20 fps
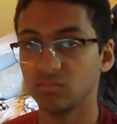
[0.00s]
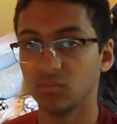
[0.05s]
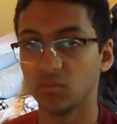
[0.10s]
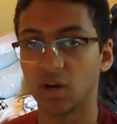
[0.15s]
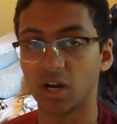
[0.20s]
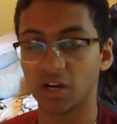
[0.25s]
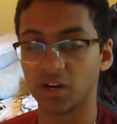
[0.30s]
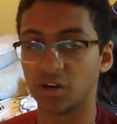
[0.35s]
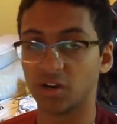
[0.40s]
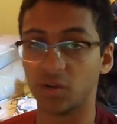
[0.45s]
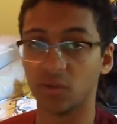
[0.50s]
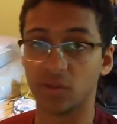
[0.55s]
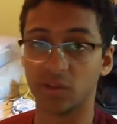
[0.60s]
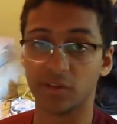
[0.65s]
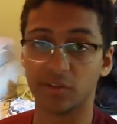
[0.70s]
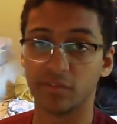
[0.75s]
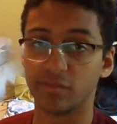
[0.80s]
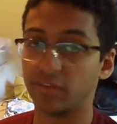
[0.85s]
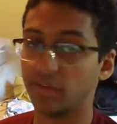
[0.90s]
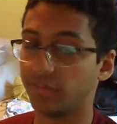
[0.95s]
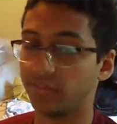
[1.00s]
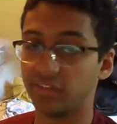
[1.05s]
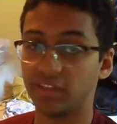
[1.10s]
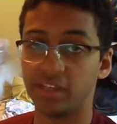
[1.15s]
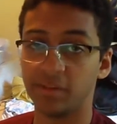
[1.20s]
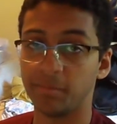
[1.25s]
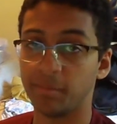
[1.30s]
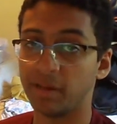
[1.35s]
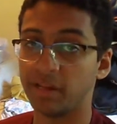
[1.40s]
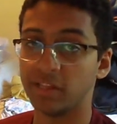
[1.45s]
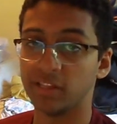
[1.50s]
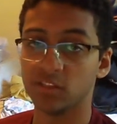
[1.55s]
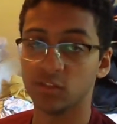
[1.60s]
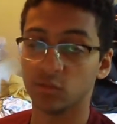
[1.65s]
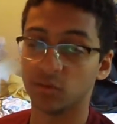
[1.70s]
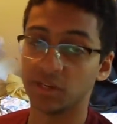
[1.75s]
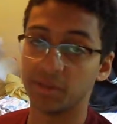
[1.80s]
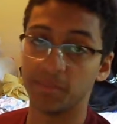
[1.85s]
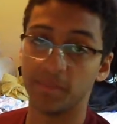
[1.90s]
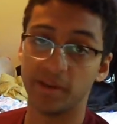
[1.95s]
I don't know, like a 15-minute,
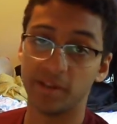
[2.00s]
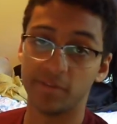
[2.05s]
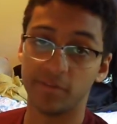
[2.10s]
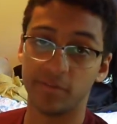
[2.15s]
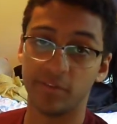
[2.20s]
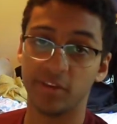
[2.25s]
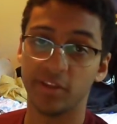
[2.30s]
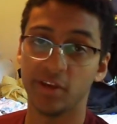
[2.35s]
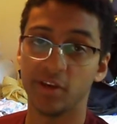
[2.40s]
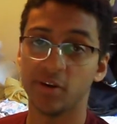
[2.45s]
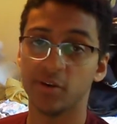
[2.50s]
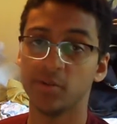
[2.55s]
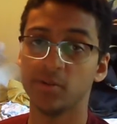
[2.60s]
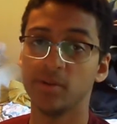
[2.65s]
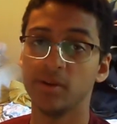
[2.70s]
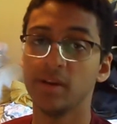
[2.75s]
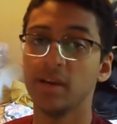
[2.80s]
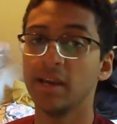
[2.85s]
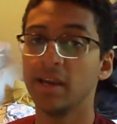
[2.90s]
20-minute video.